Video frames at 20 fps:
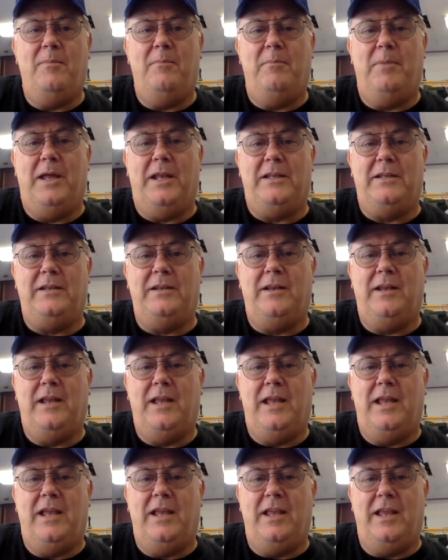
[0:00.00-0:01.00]
But
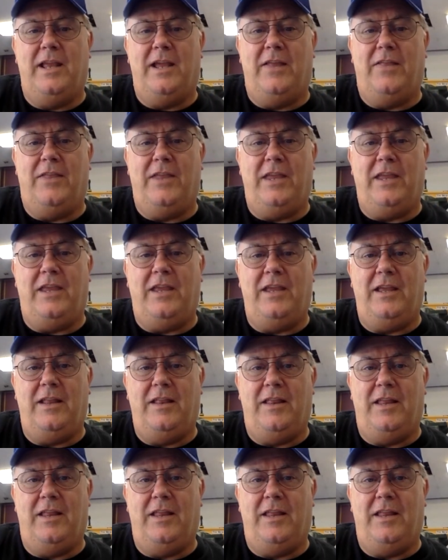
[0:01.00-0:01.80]
yeah, the